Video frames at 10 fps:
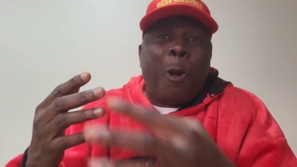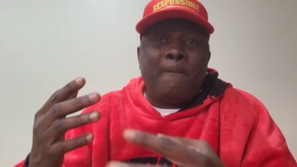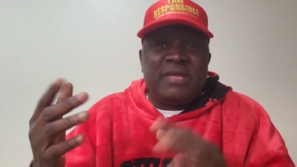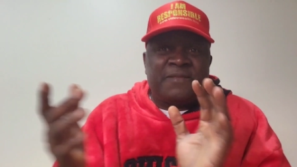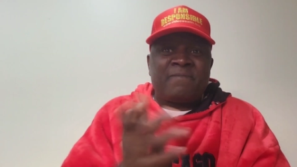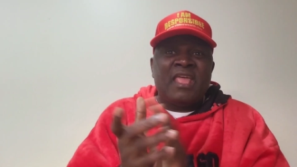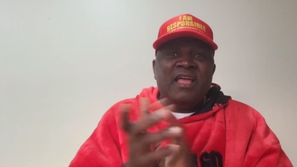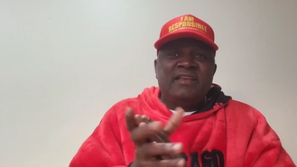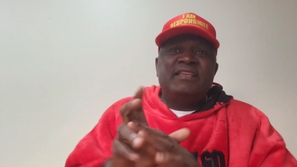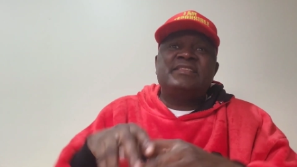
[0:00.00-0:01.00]
coming.
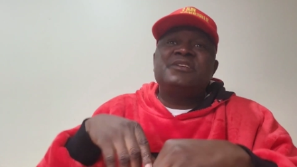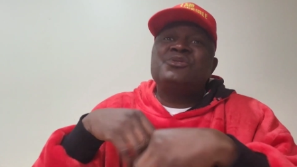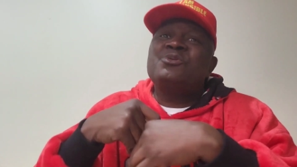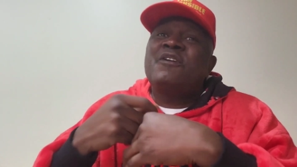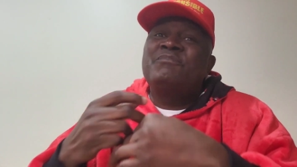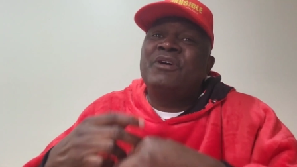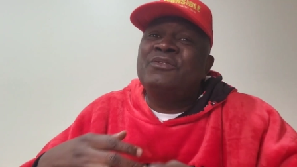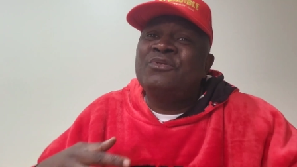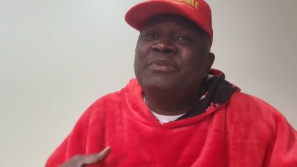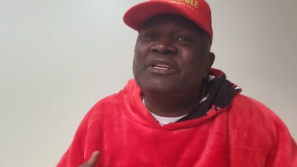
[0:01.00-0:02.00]
This issue of
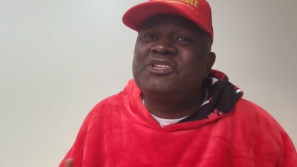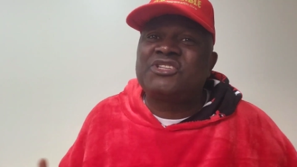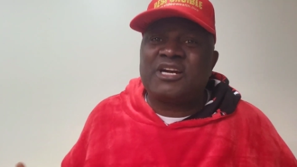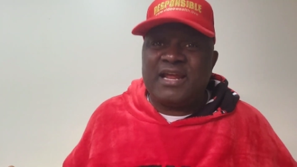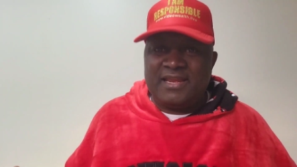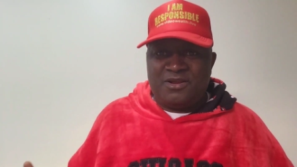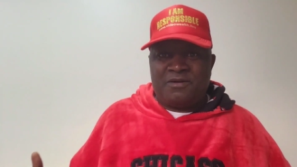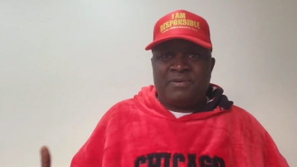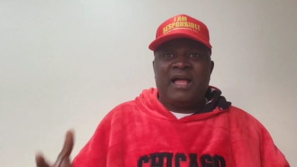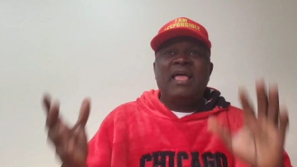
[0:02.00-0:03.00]
blood will be dried
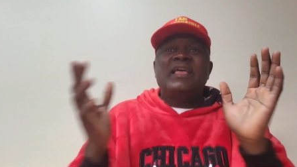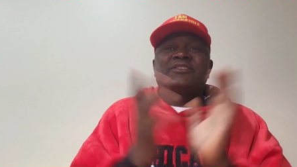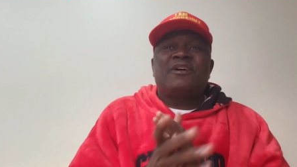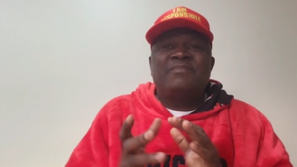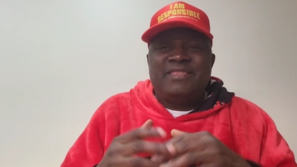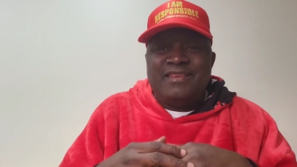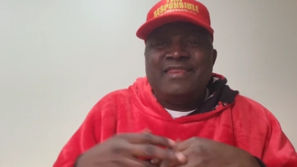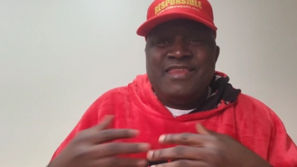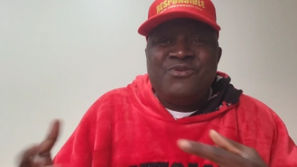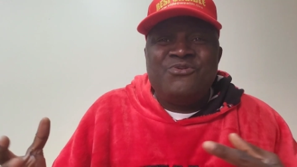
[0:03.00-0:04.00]
up. Ah.
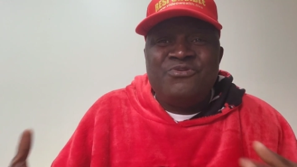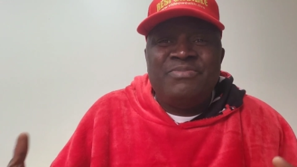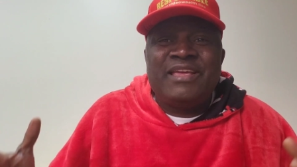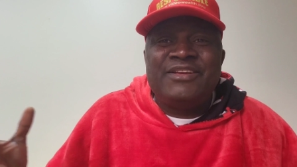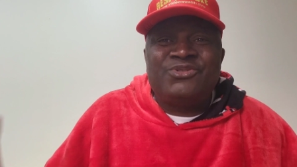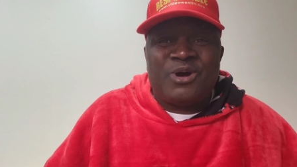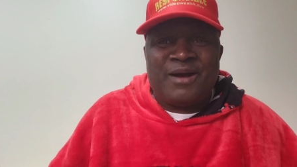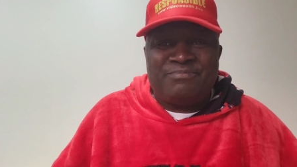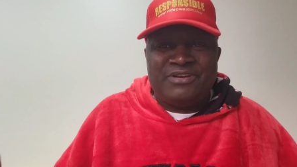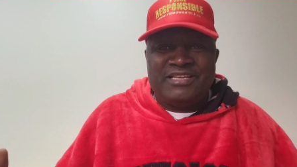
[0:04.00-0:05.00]
Something new will begin to
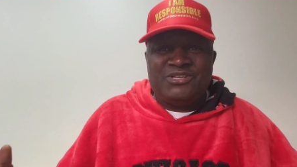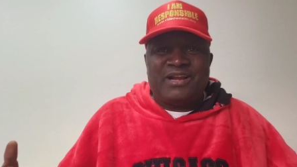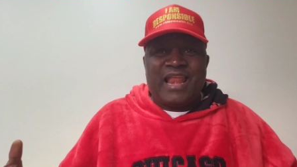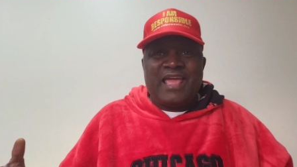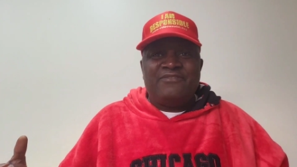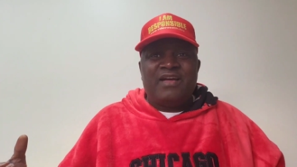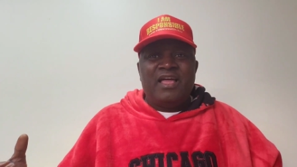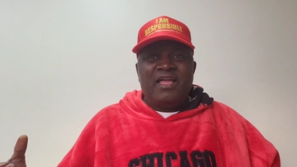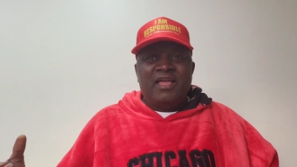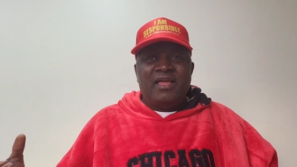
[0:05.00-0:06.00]
happen in your life
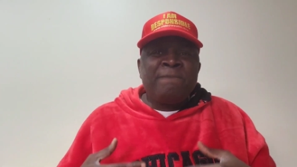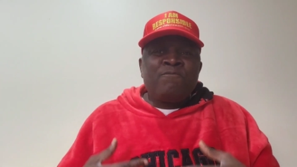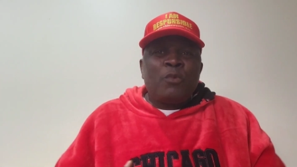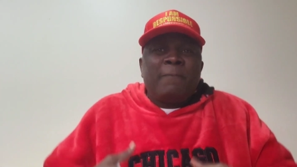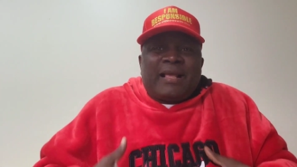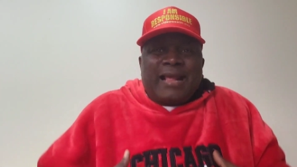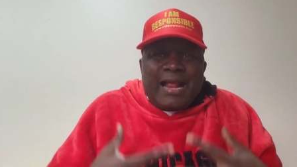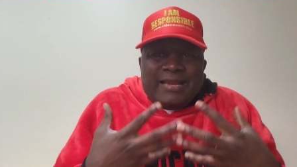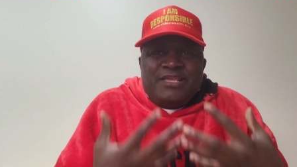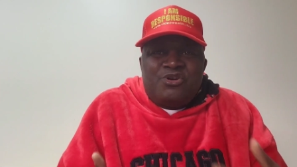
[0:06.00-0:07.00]

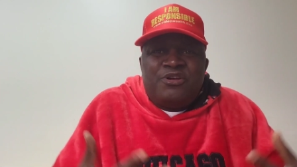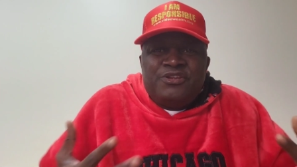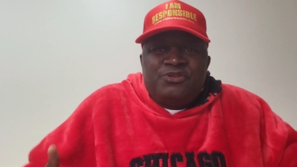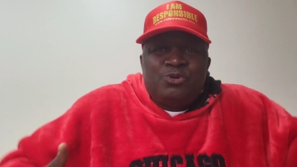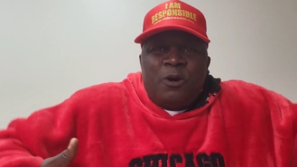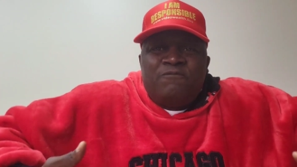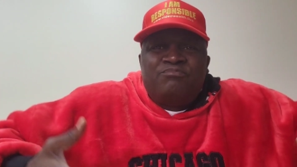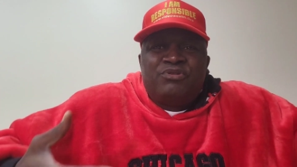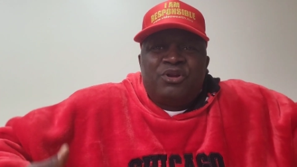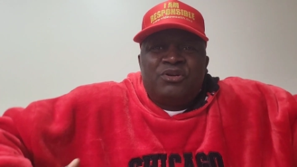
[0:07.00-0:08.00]
carry your issue
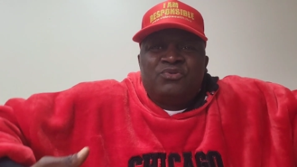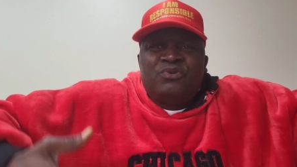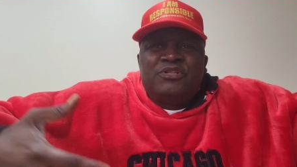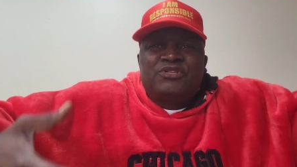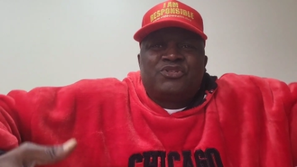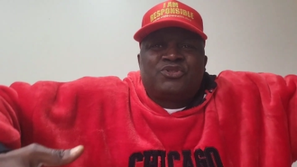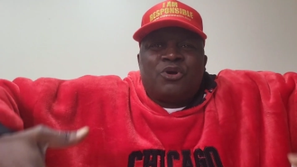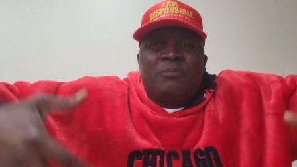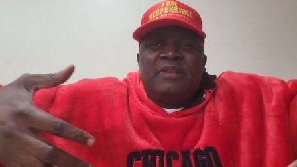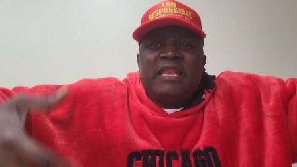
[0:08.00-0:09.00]
of blood with
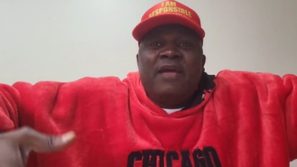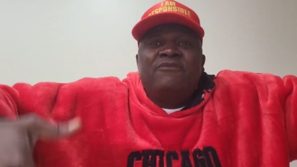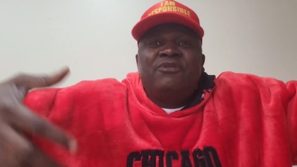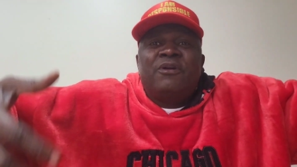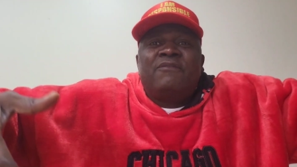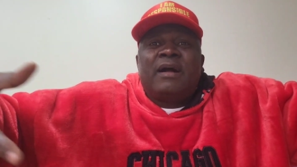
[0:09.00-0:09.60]
some level of